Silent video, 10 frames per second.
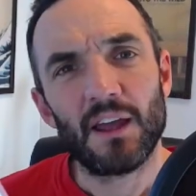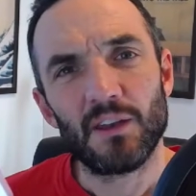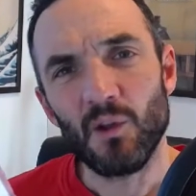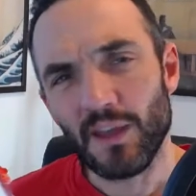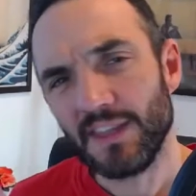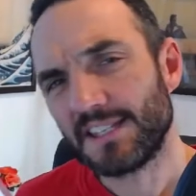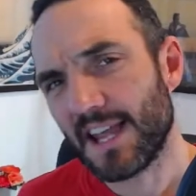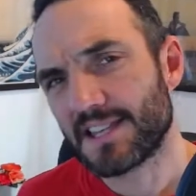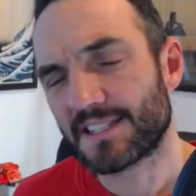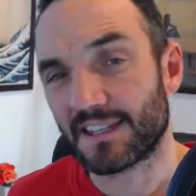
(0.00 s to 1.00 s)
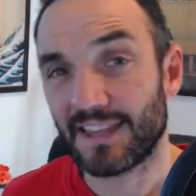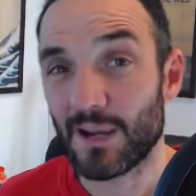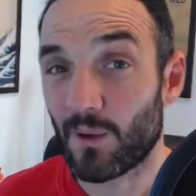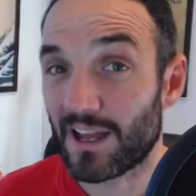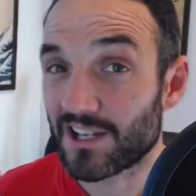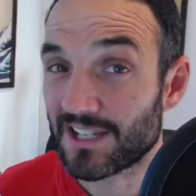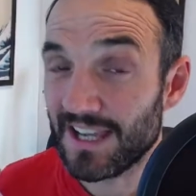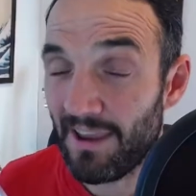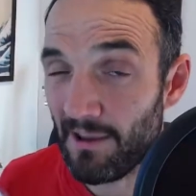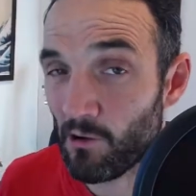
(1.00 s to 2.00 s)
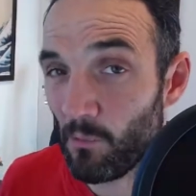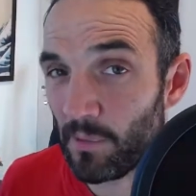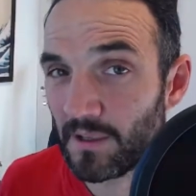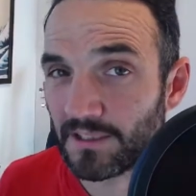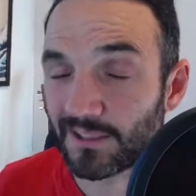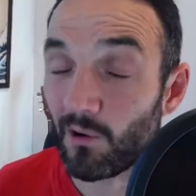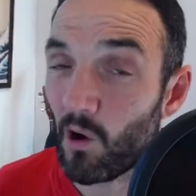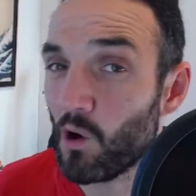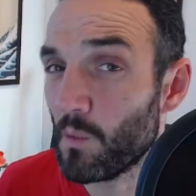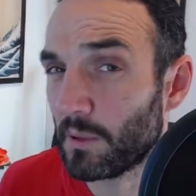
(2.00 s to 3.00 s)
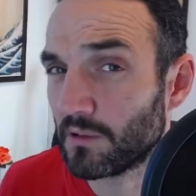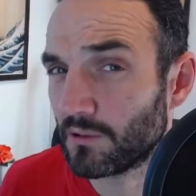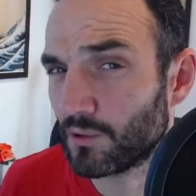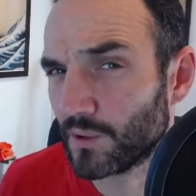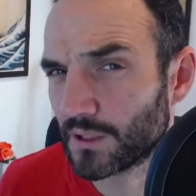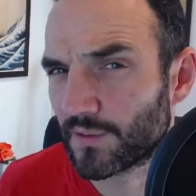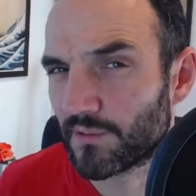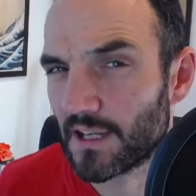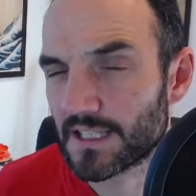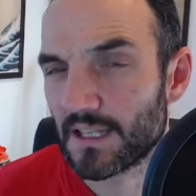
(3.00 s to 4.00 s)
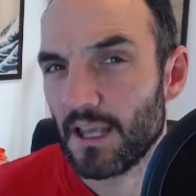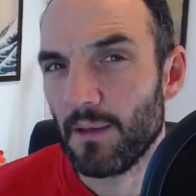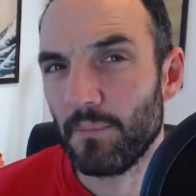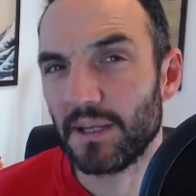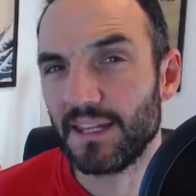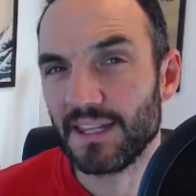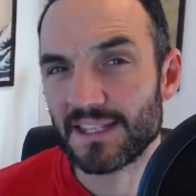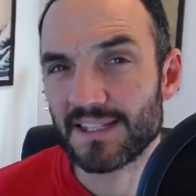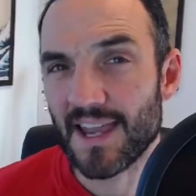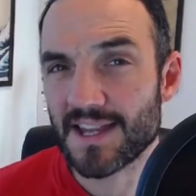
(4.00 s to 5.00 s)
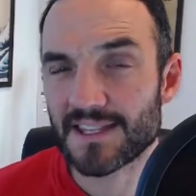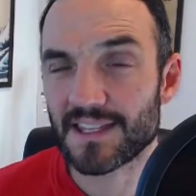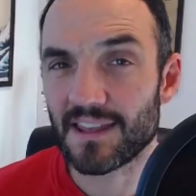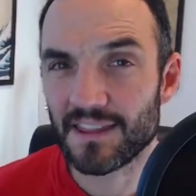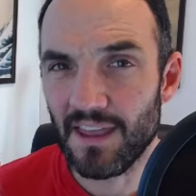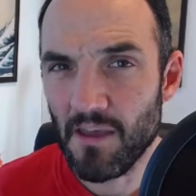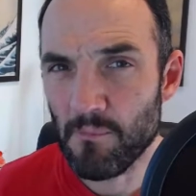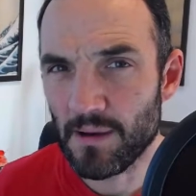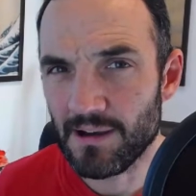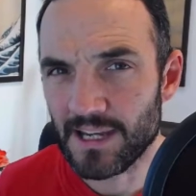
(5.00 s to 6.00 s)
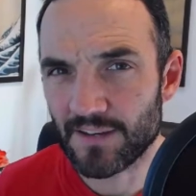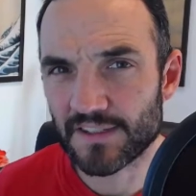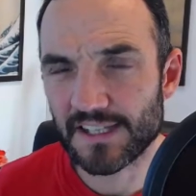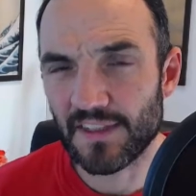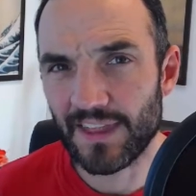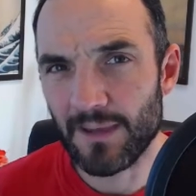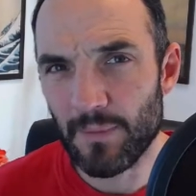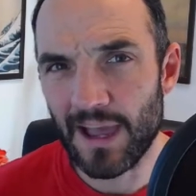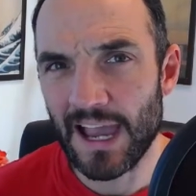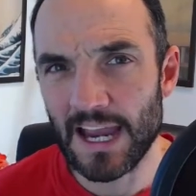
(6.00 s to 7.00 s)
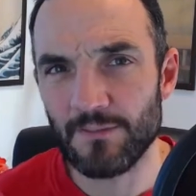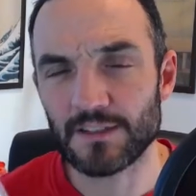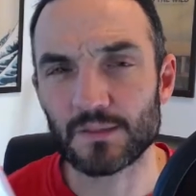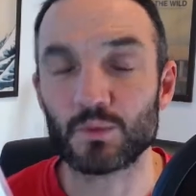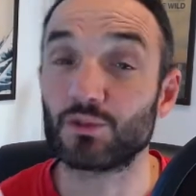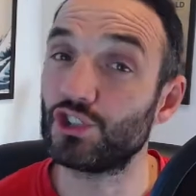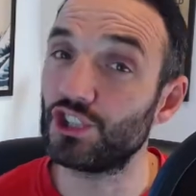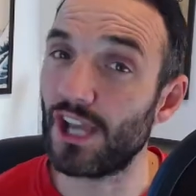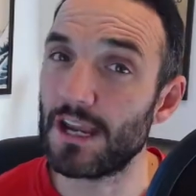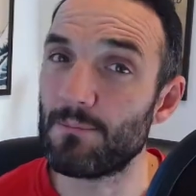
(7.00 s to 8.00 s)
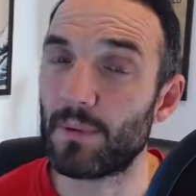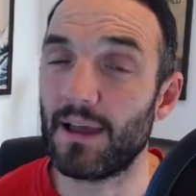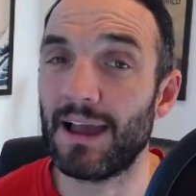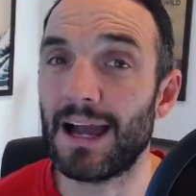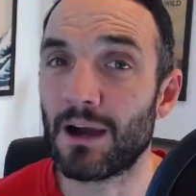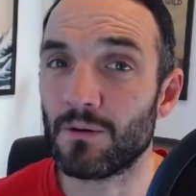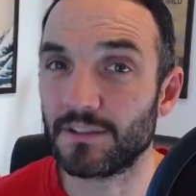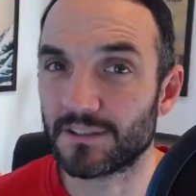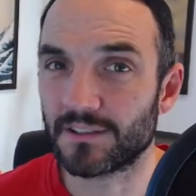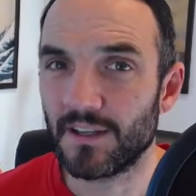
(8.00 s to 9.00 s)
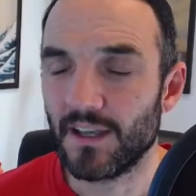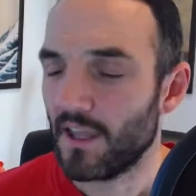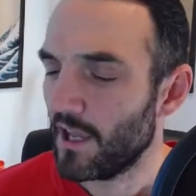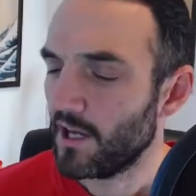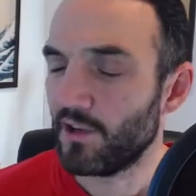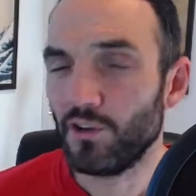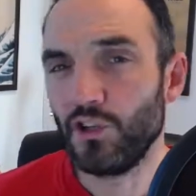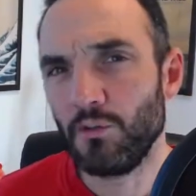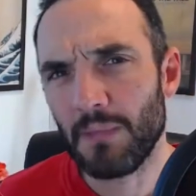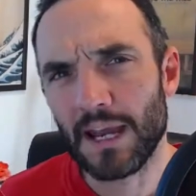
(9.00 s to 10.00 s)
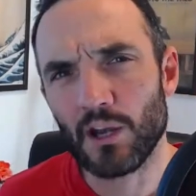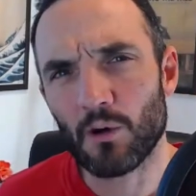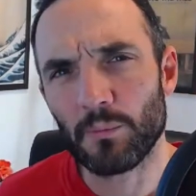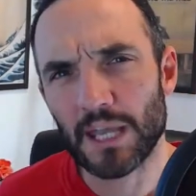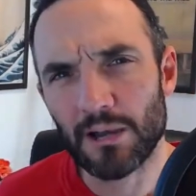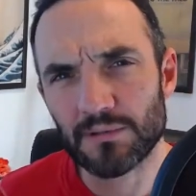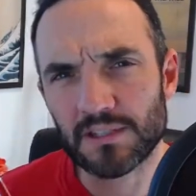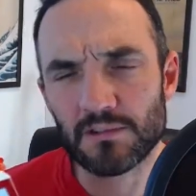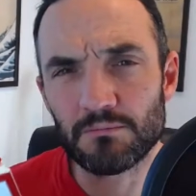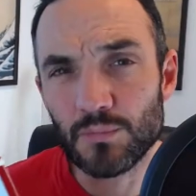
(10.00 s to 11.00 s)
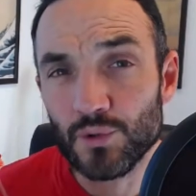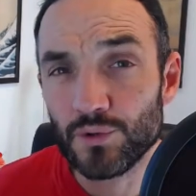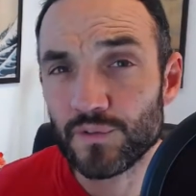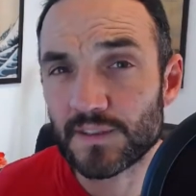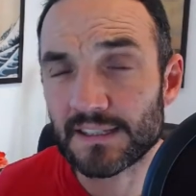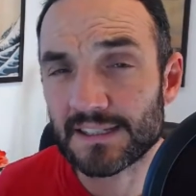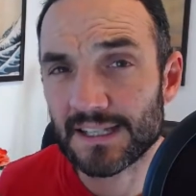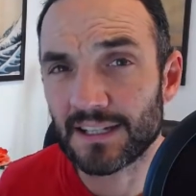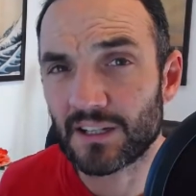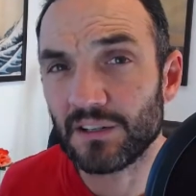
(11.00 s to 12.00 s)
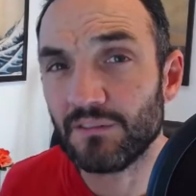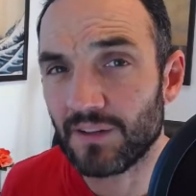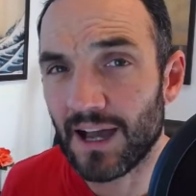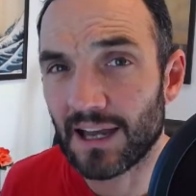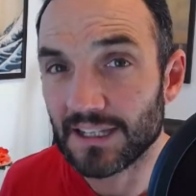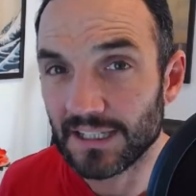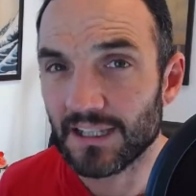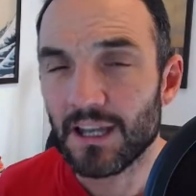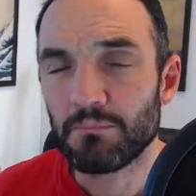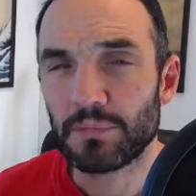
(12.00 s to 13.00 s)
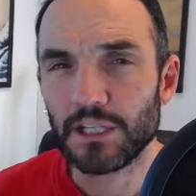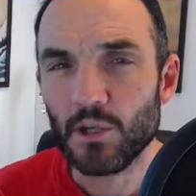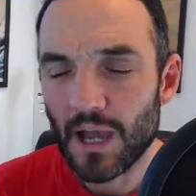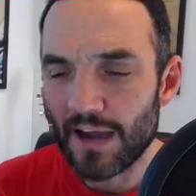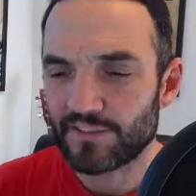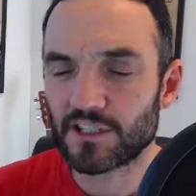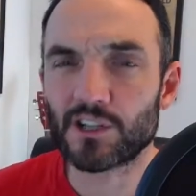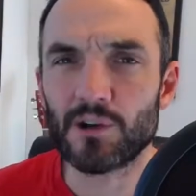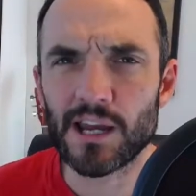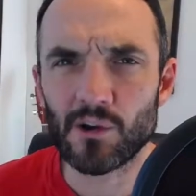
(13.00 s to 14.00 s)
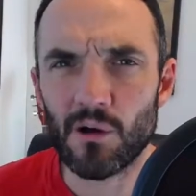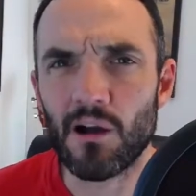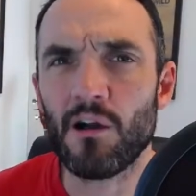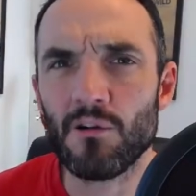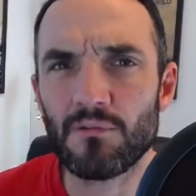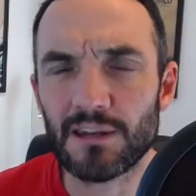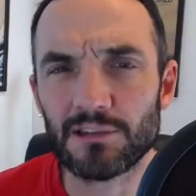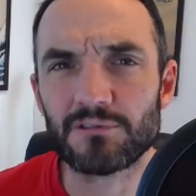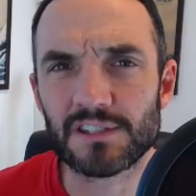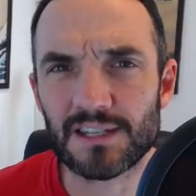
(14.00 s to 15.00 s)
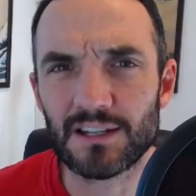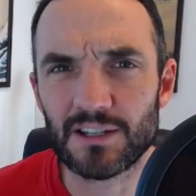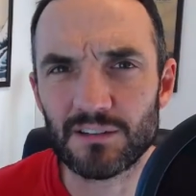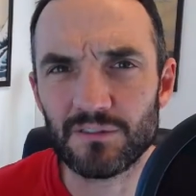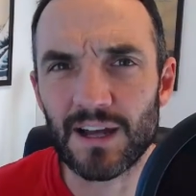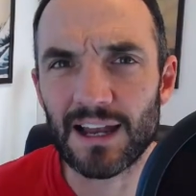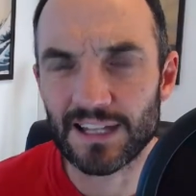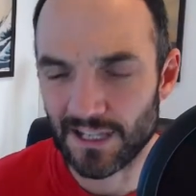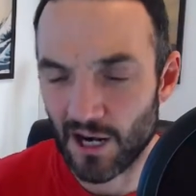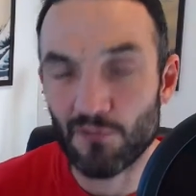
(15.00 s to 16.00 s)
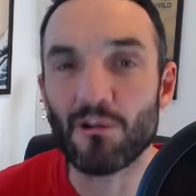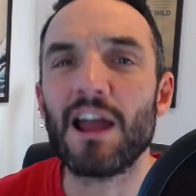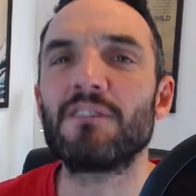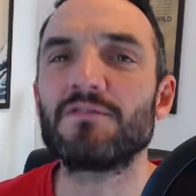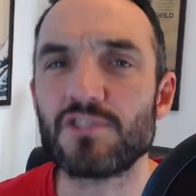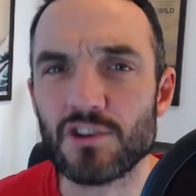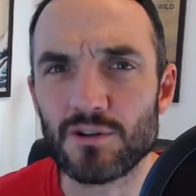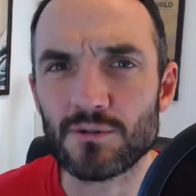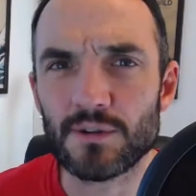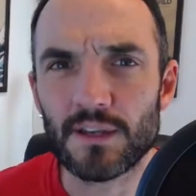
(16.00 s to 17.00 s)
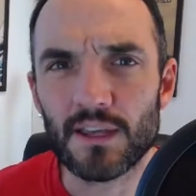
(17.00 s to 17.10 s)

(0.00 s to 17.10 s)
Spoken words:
Not in the sense that they will actually help us or open doors for us, but in the sense that their beliefs and their behaviors will shape ours. You know, you may not be able to move to Silicon Valley, but you have to create your own little Silicon Valley around you.